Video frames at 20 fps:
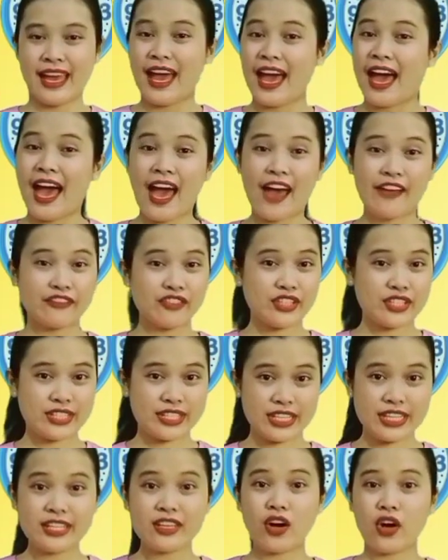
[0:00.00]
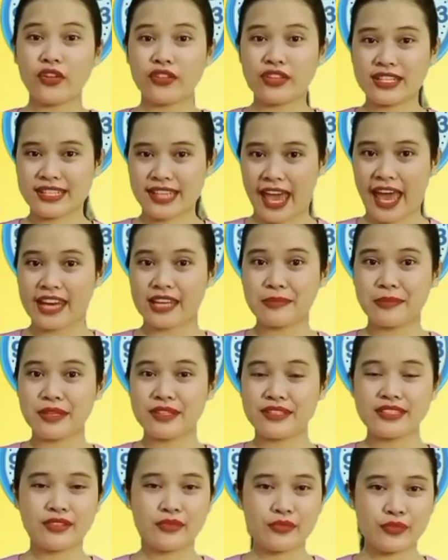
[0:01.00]
Have you seen all these animals
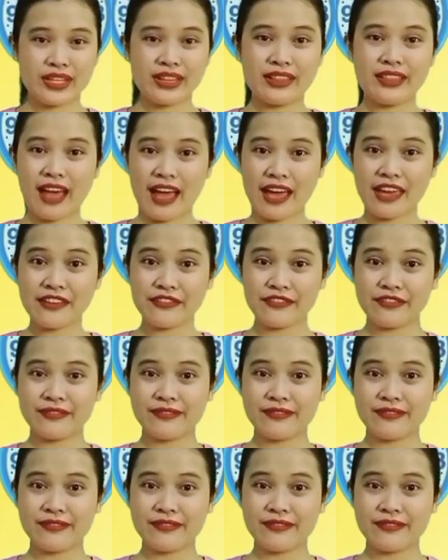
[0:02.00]
in real life?